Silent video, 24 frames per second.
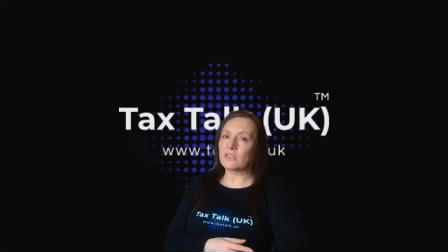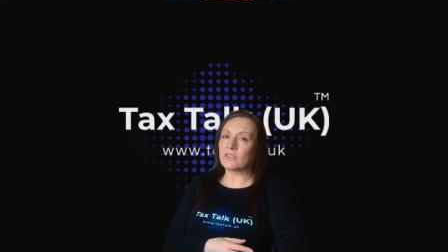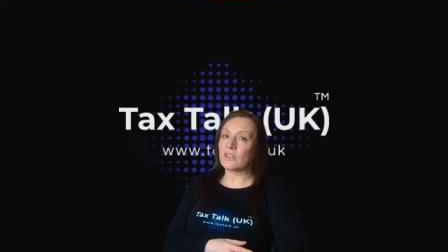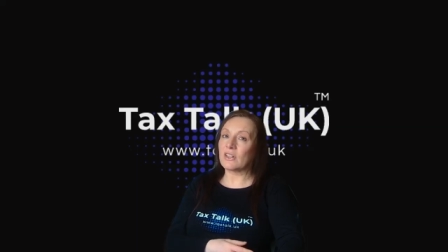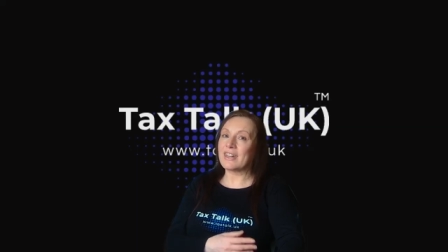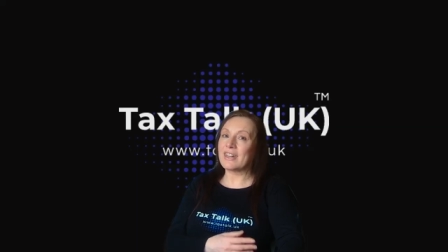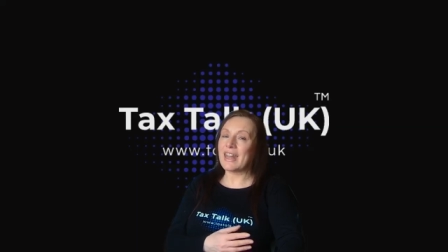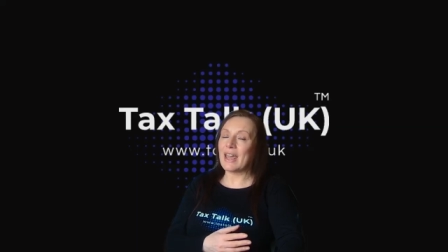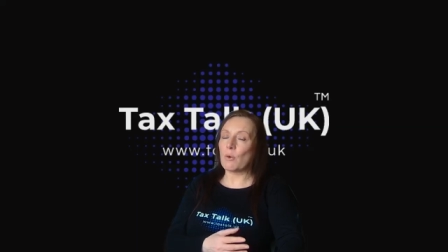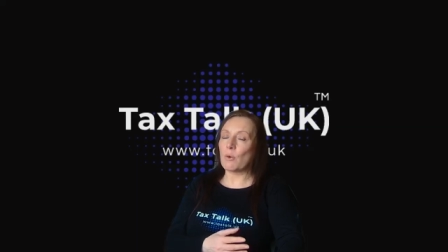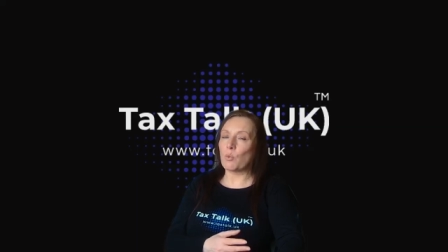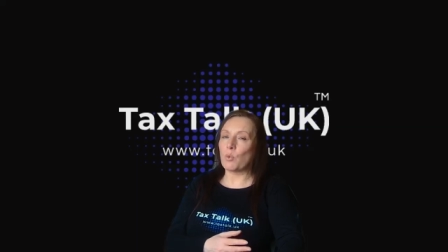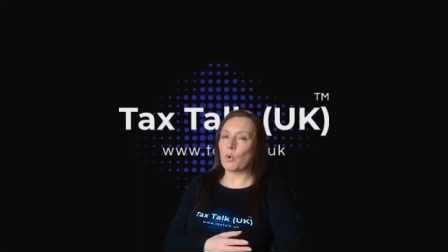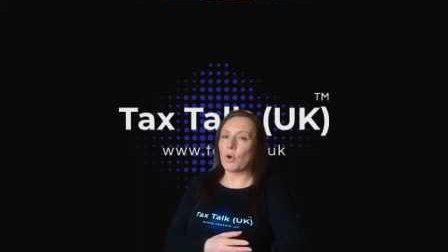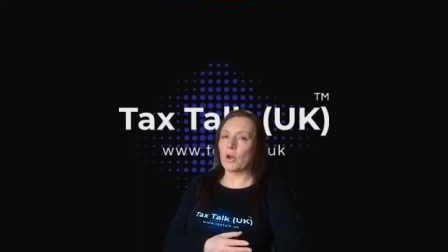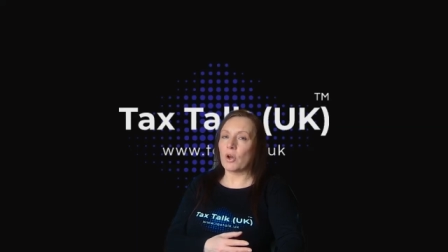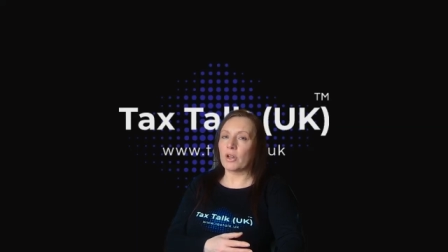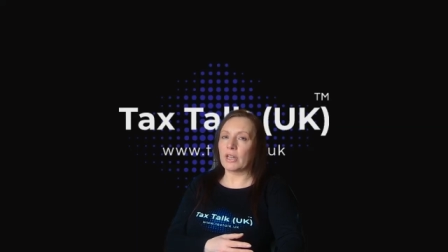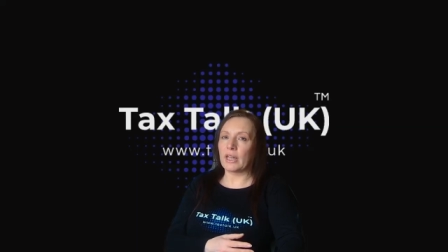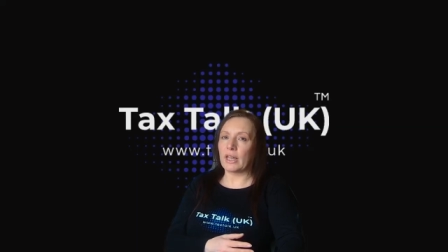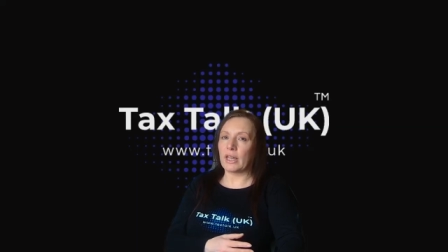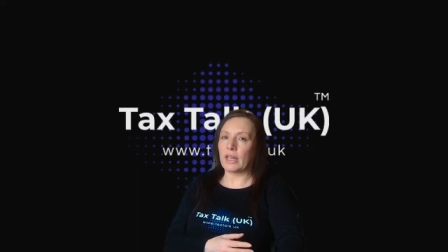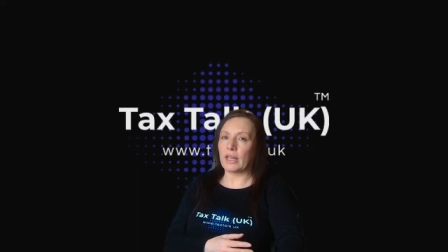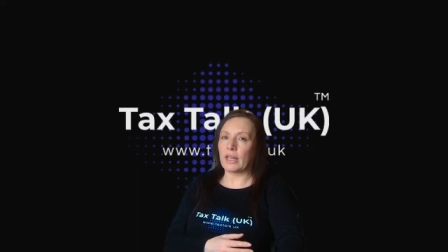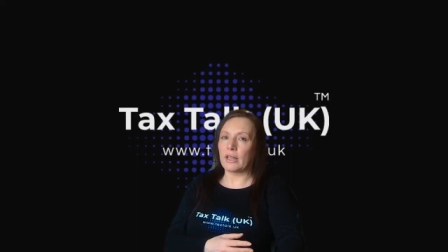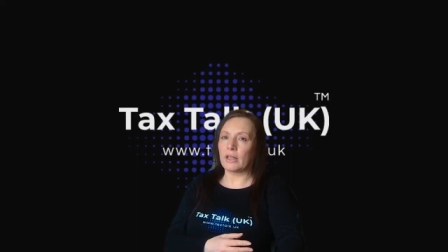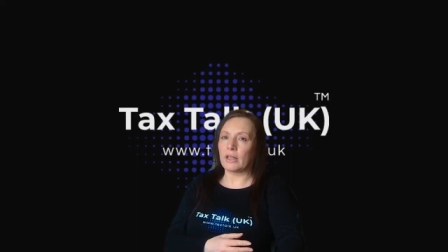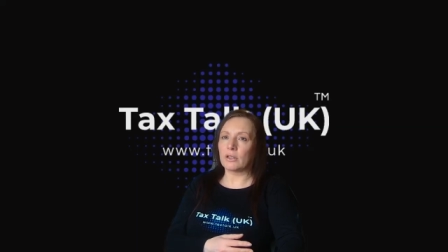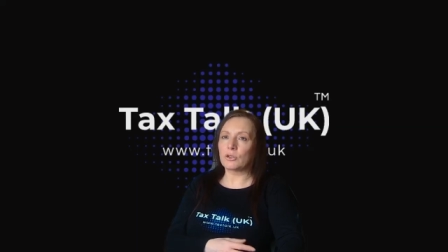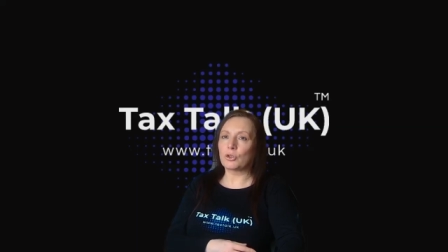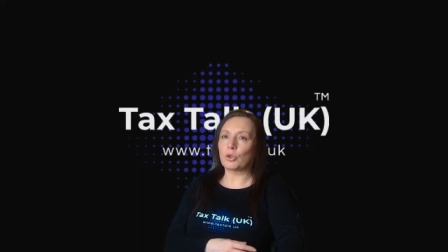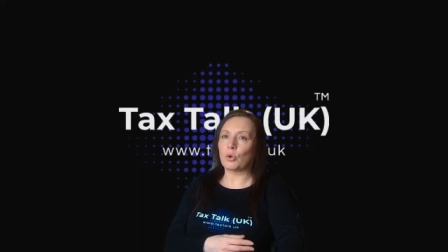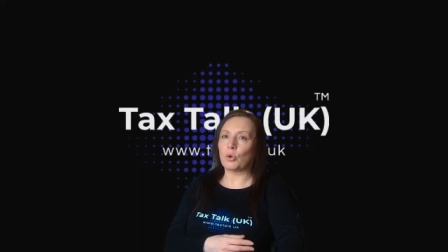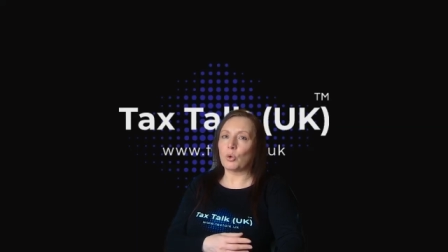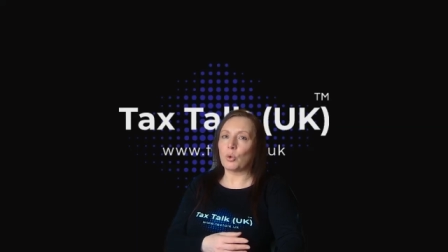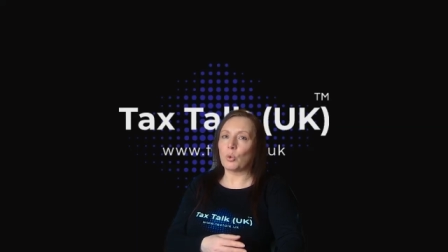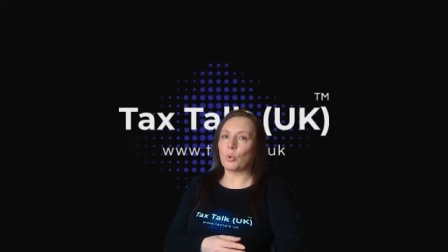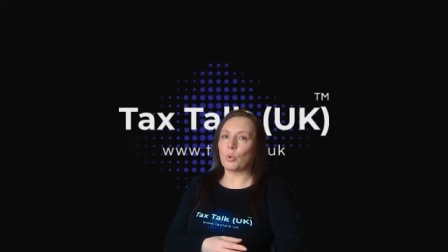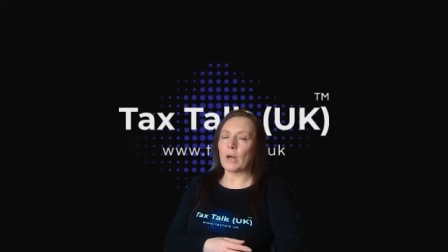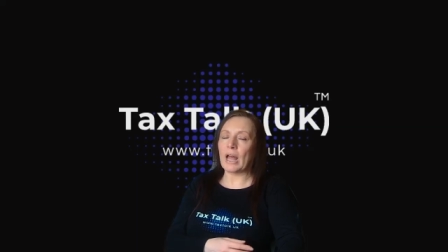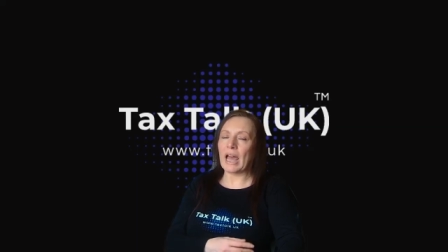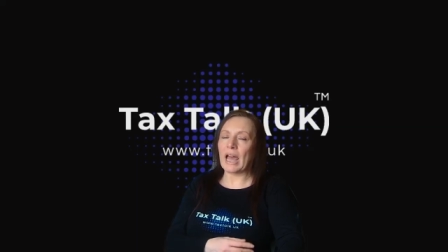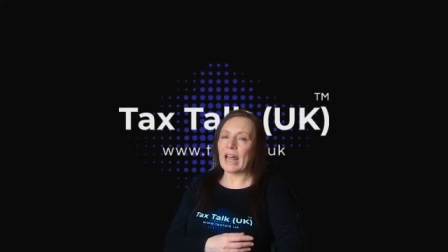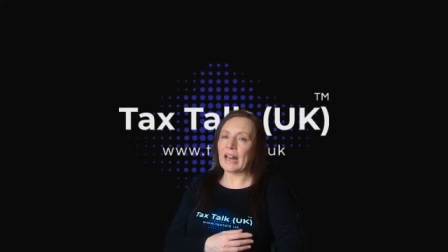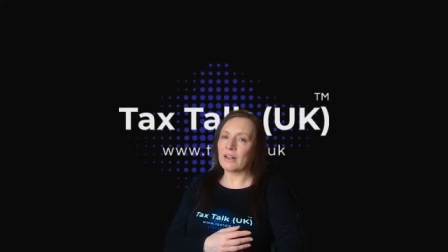as a networking tool.